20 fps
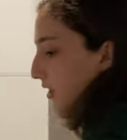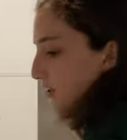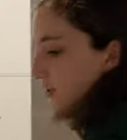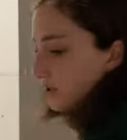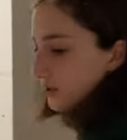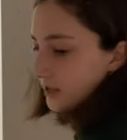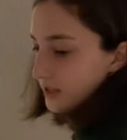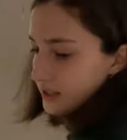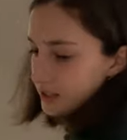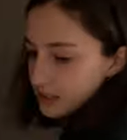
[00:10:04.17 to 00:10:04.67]
So
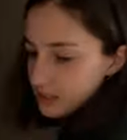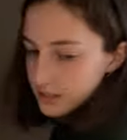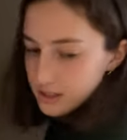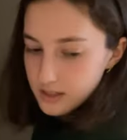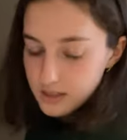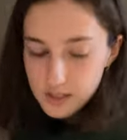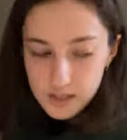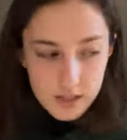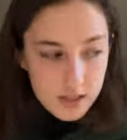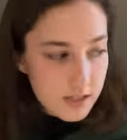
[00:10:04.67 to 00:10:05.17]
this is
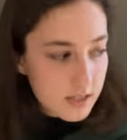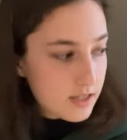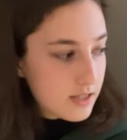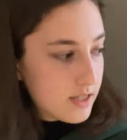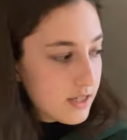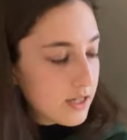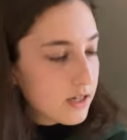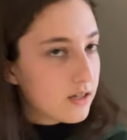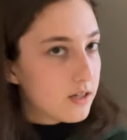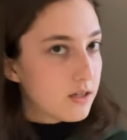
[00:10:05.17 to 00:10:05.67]
the
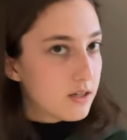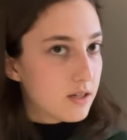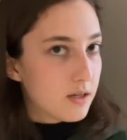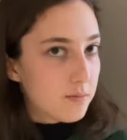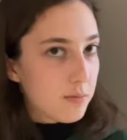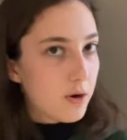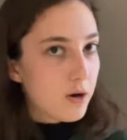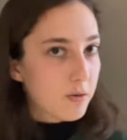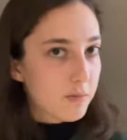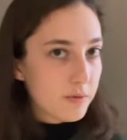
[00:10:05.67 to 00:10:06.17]
single and
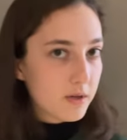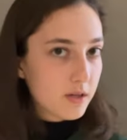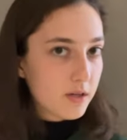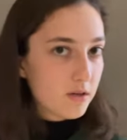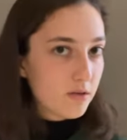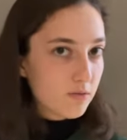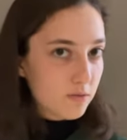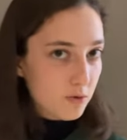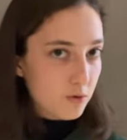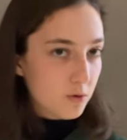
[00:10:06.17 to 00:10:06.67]
apartment
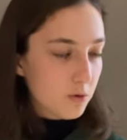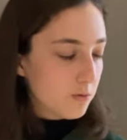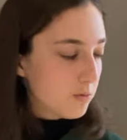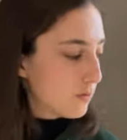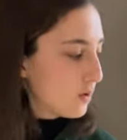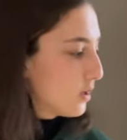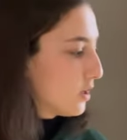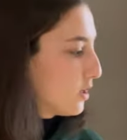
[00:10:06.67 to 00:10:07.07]
room.